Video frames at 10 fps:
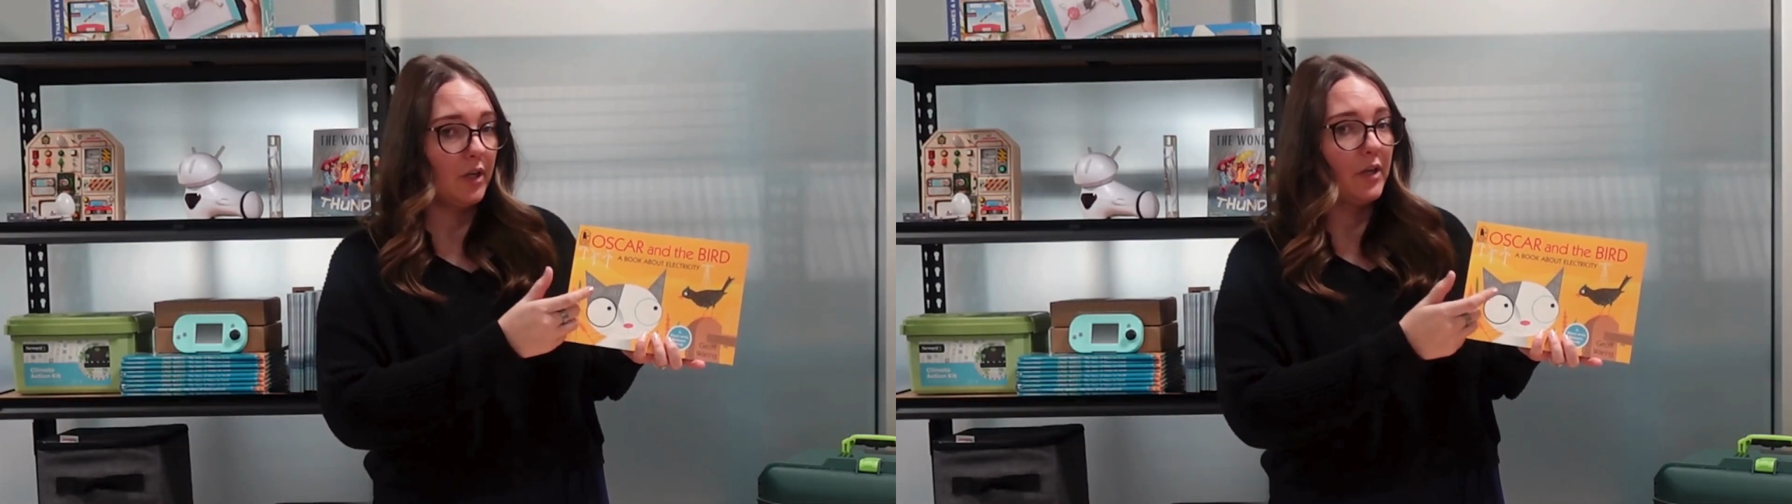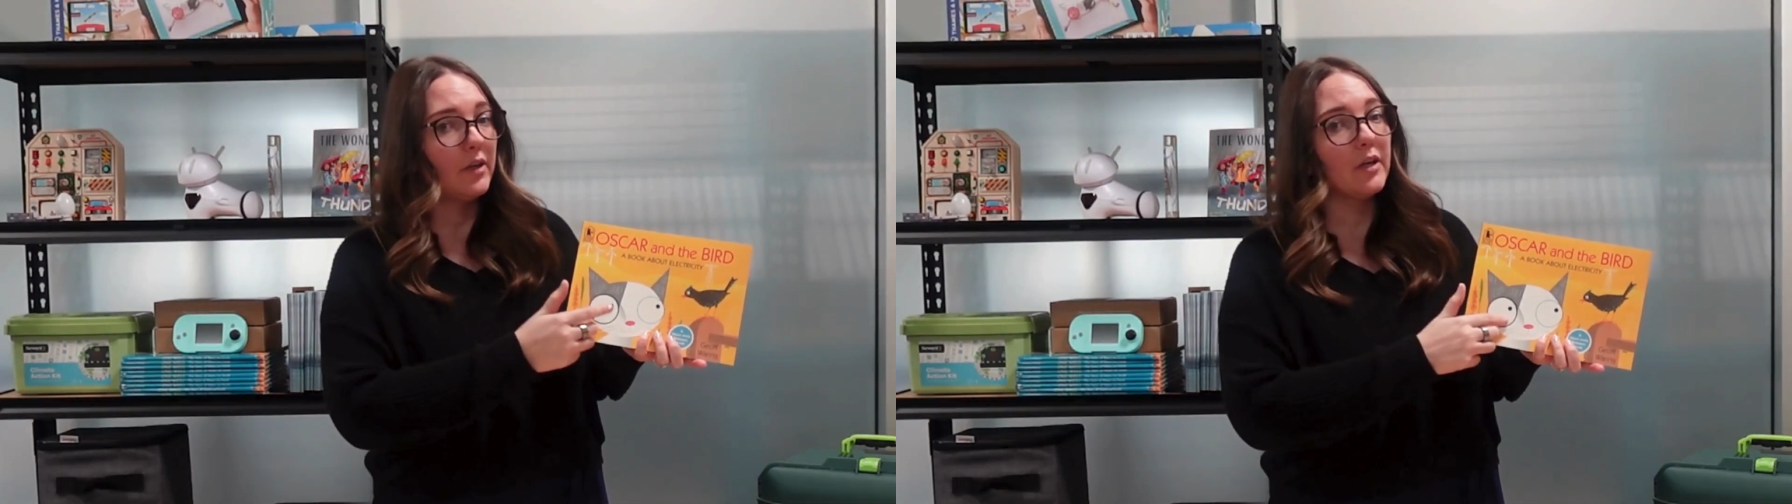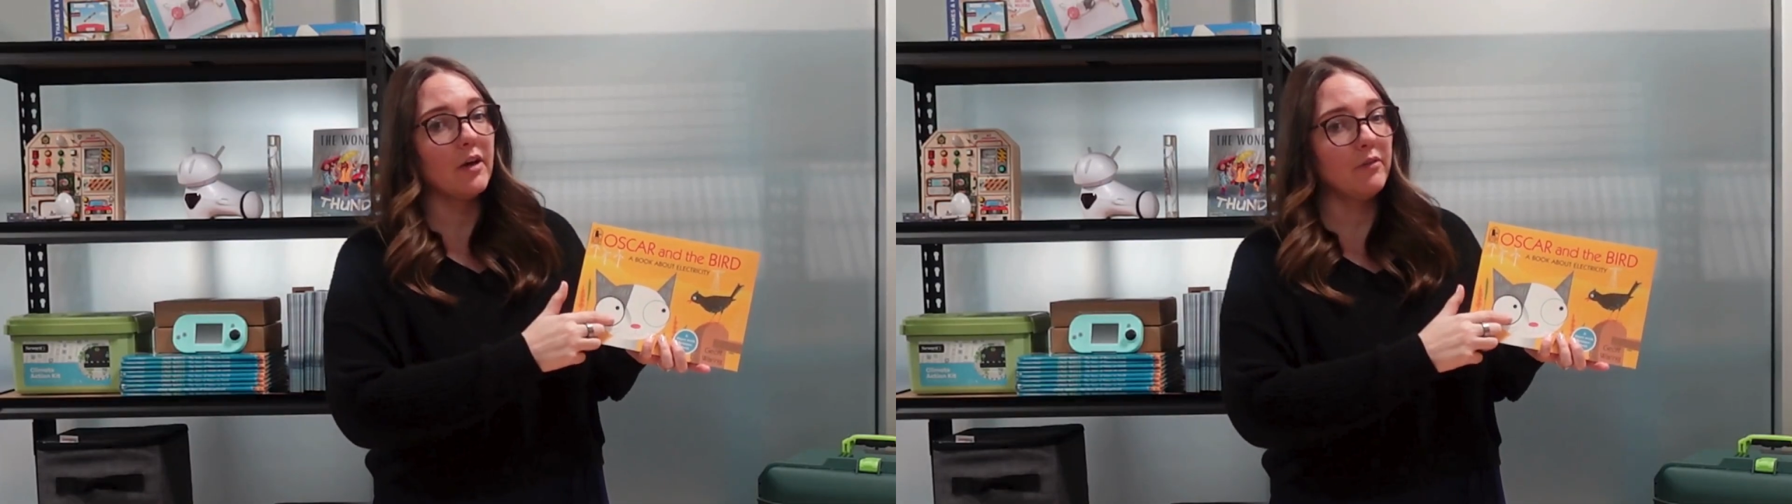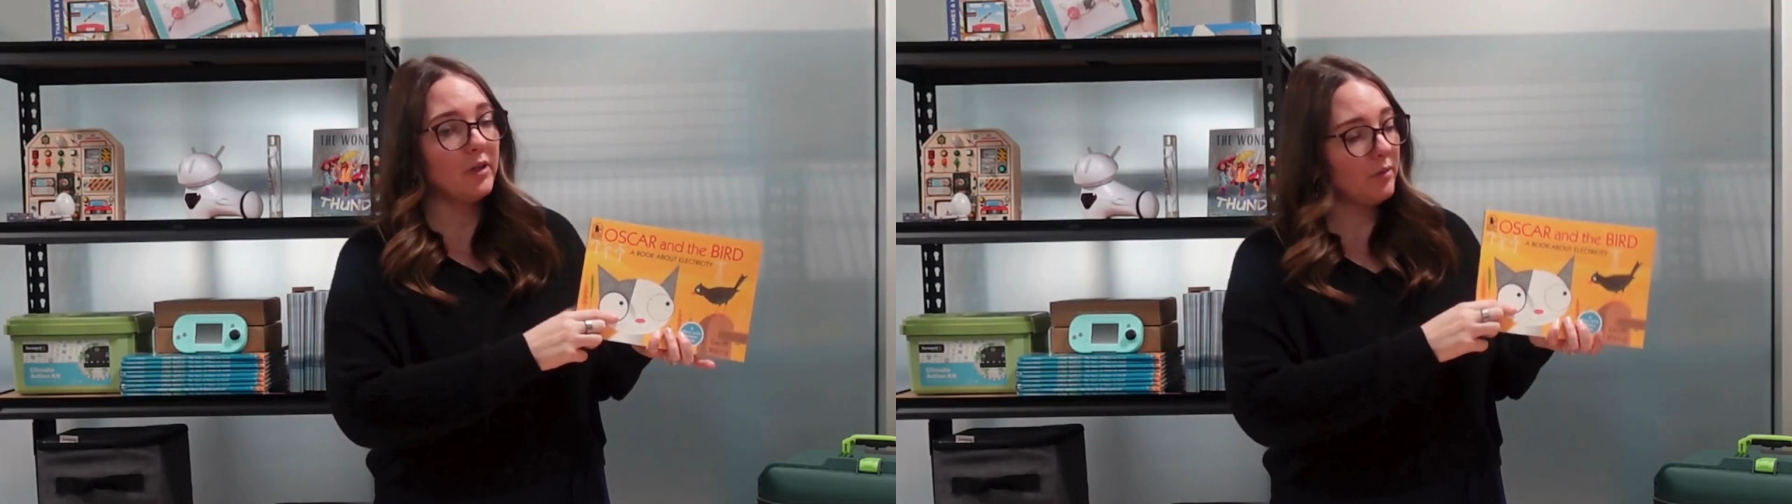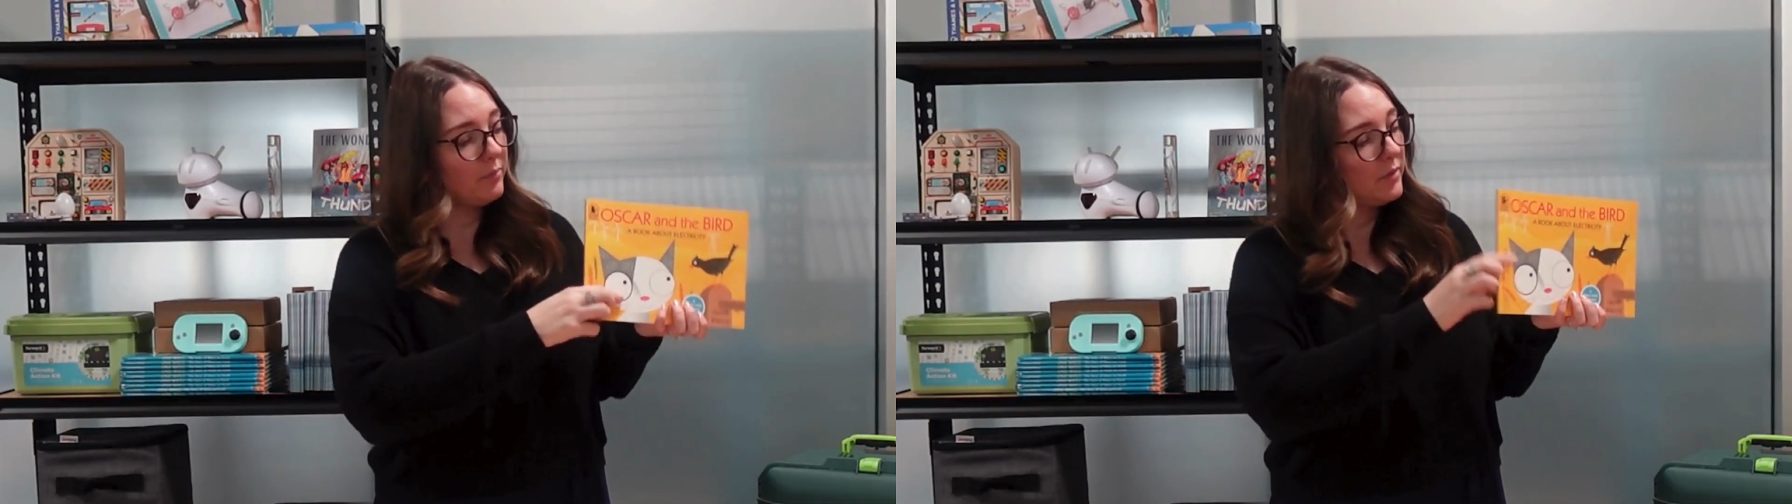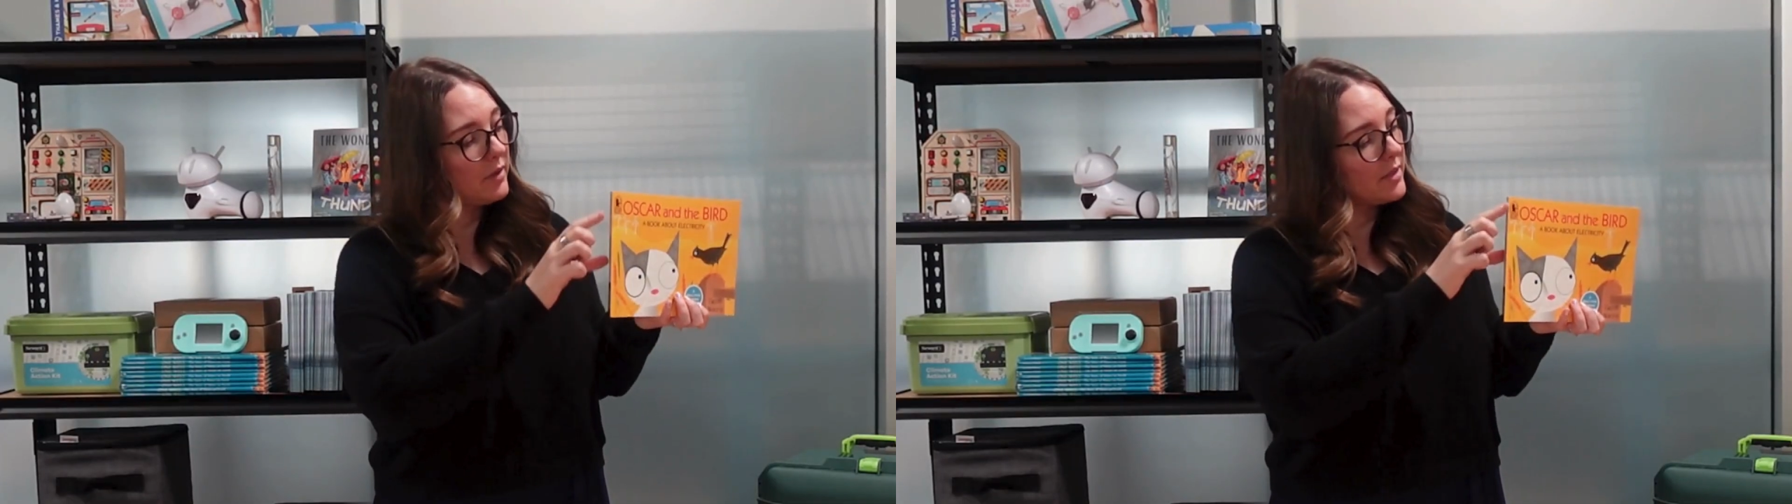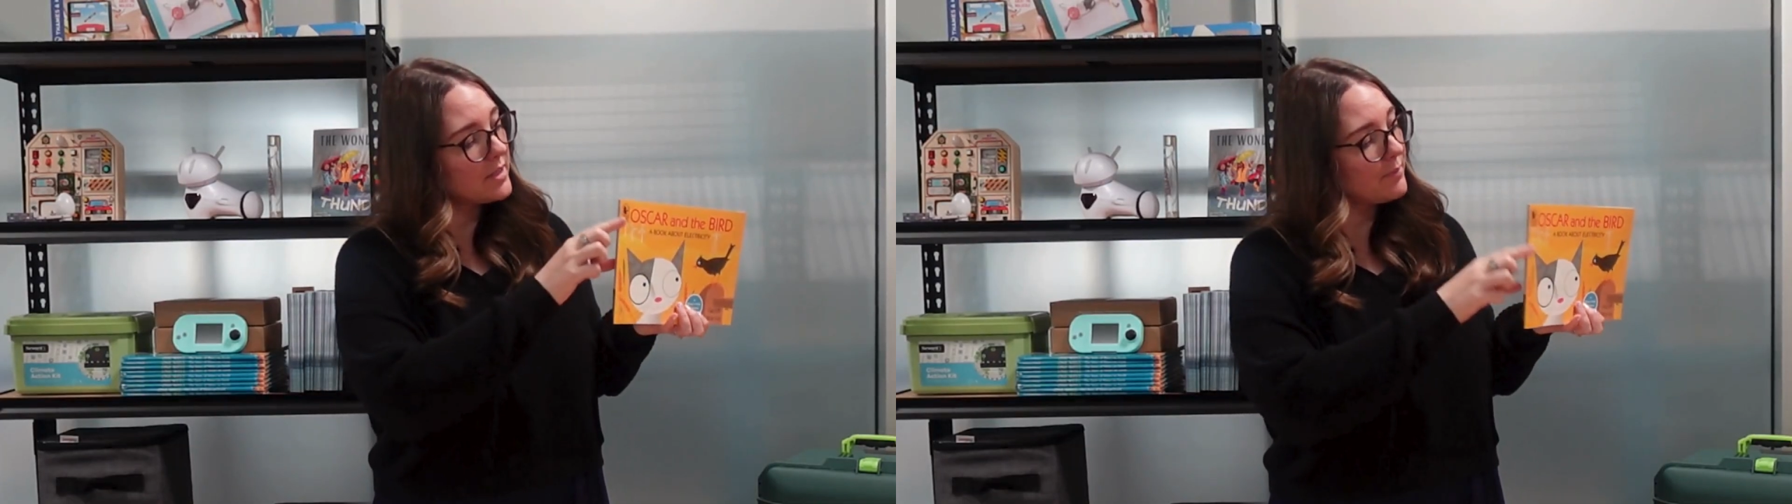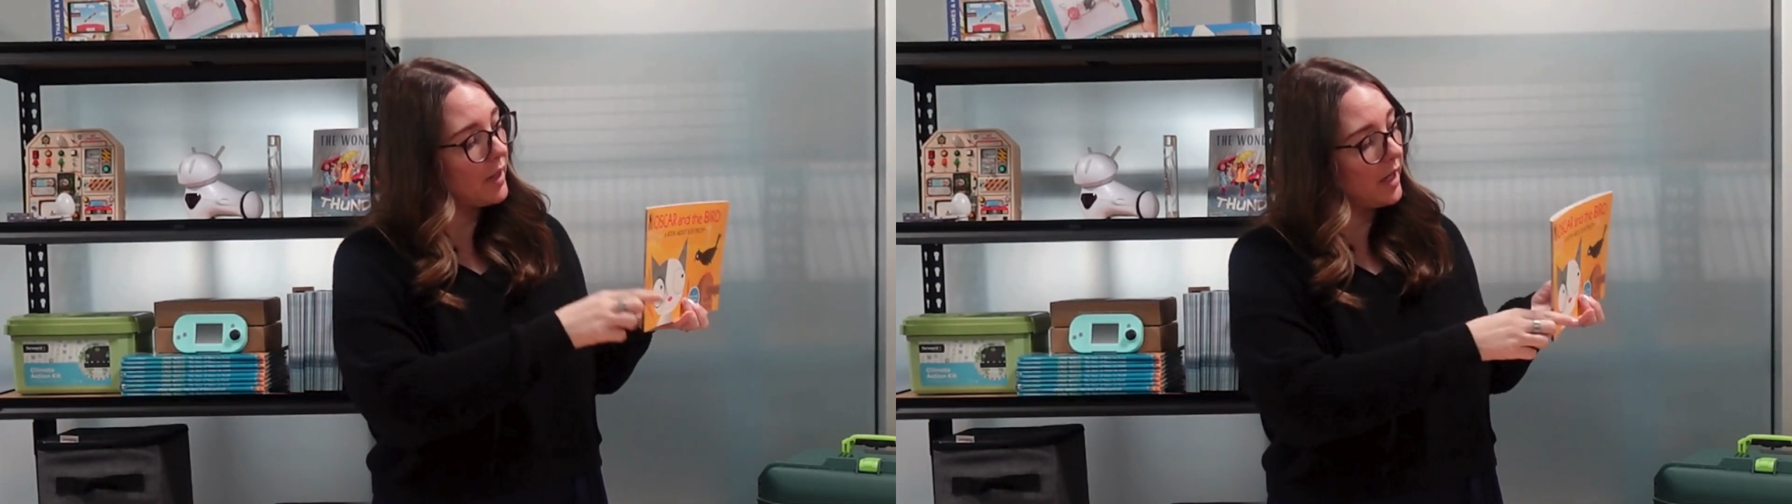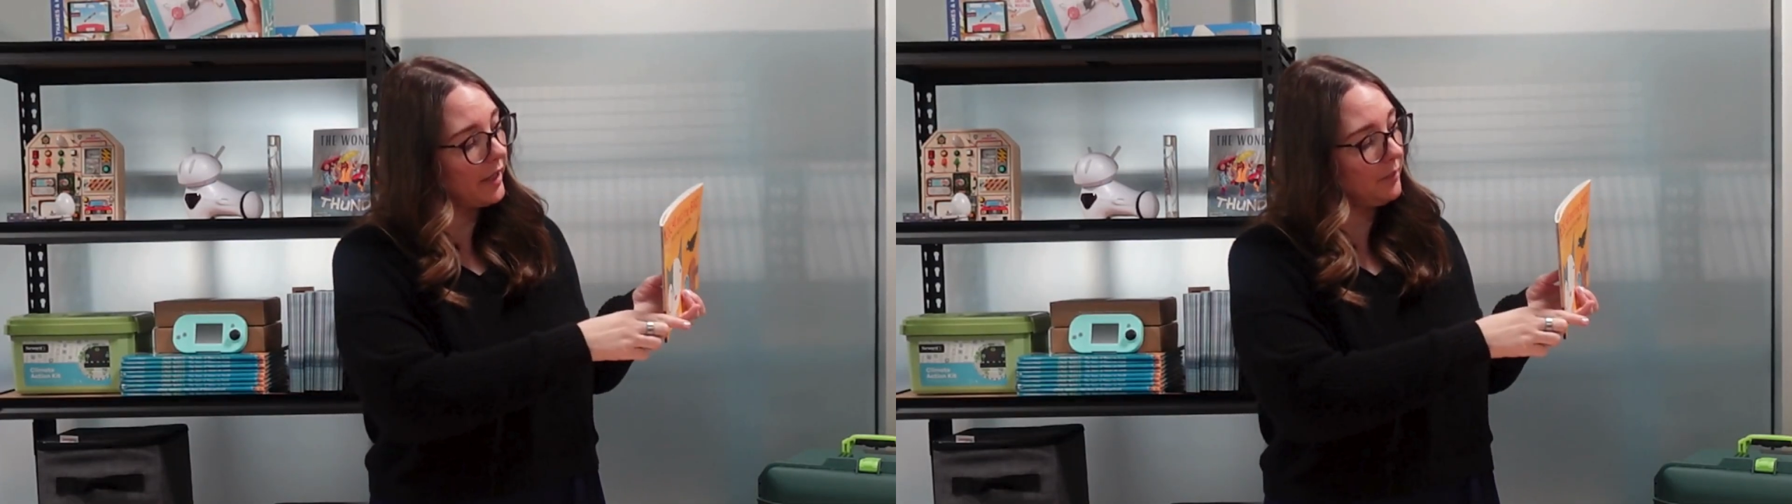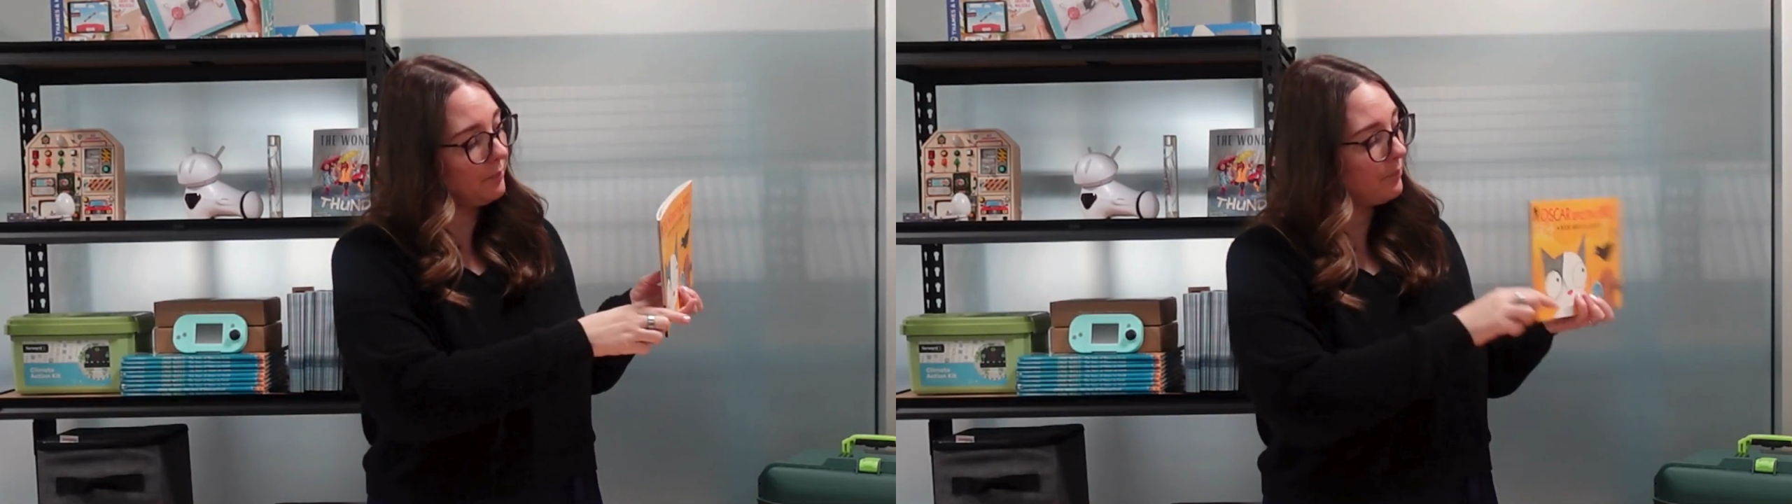the cover, the
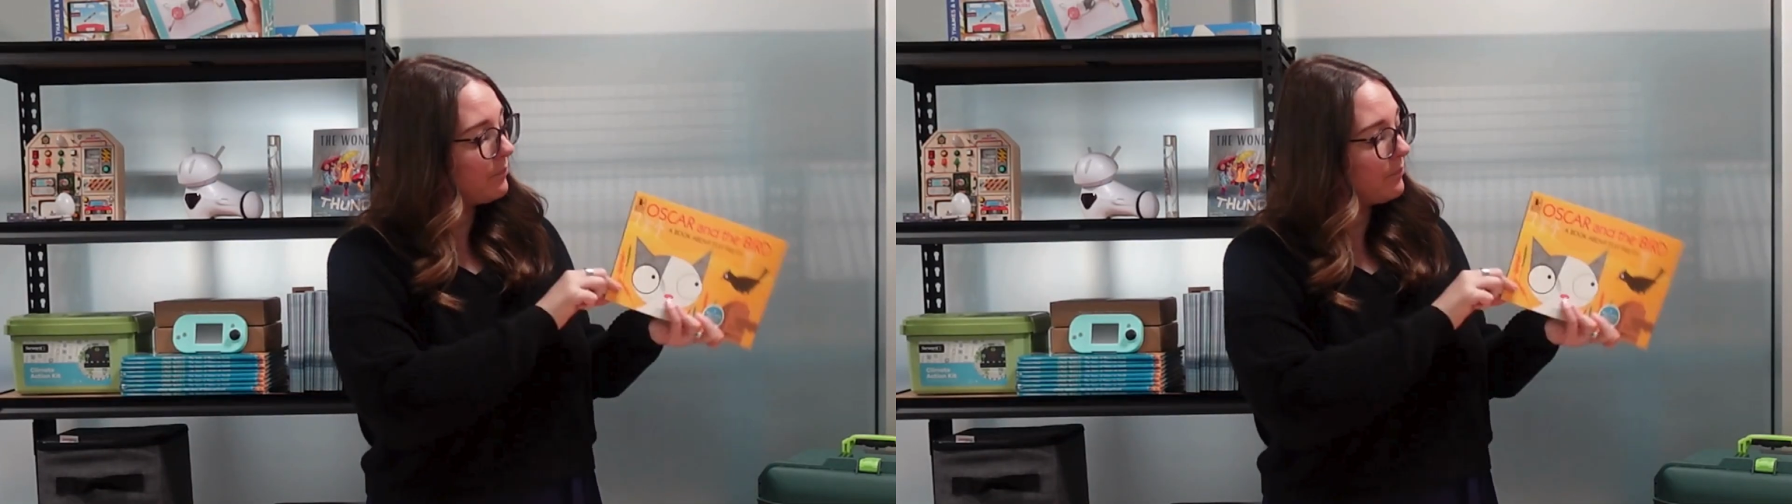spine,